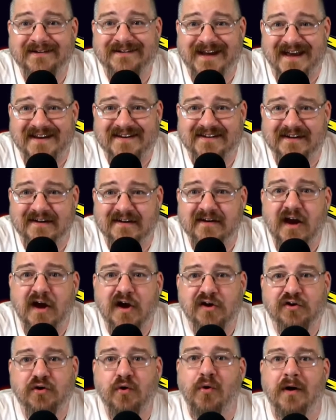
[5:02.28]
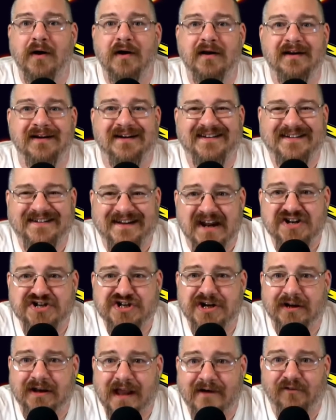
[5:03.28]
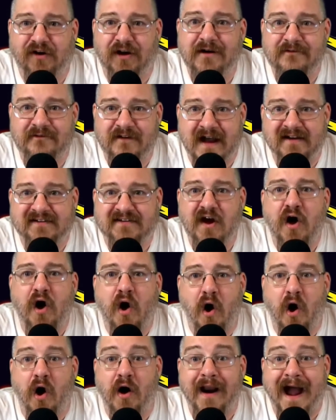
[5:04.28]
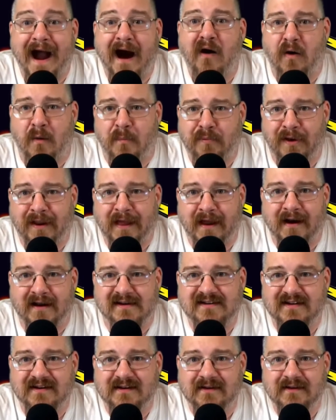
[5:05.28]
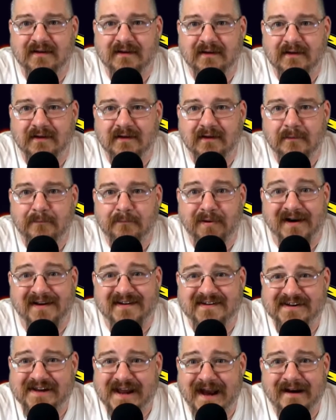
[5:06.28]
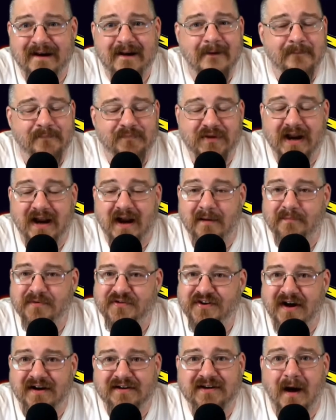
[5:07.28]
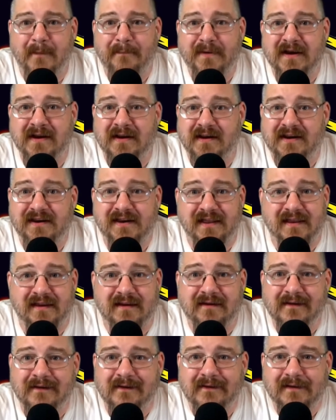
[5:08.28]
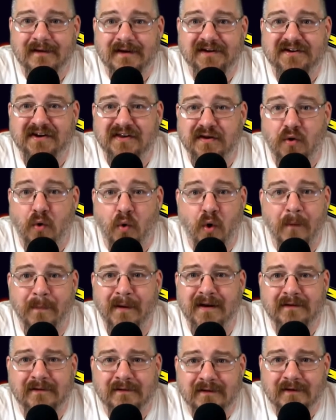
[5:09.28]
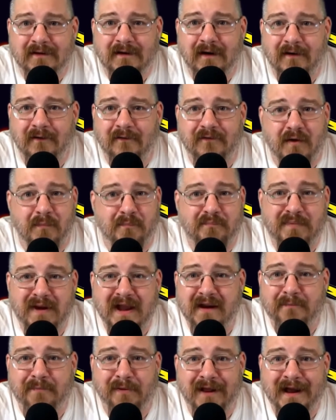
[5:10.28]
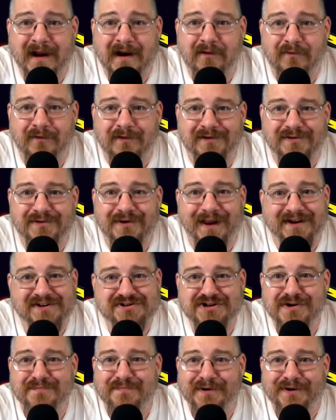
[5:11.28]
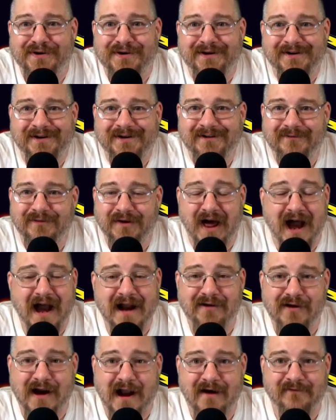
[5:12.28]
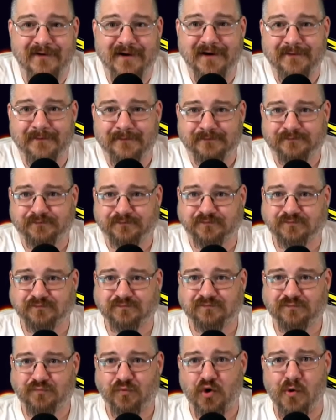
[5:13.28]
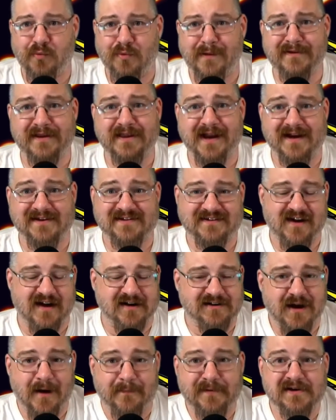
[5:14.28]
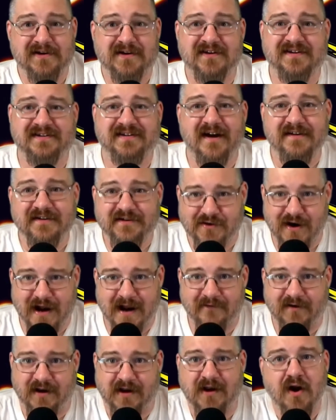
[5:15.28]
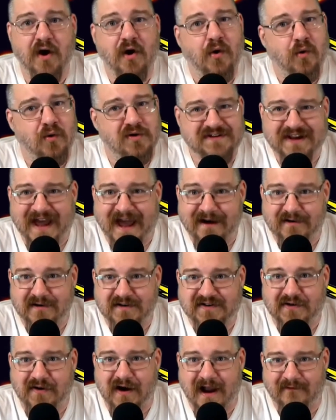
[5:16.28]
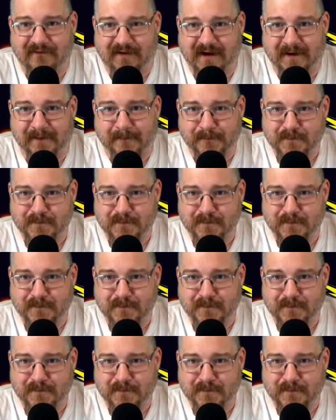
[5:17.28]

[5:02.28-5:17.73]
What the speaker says: destined to an extinction level event on our planet. But instead, they got sucked up into the orbit of a big planet like Jupiter with high gravity. Or maybe they got sucked up into the sun's gravity or Saturn's gravity.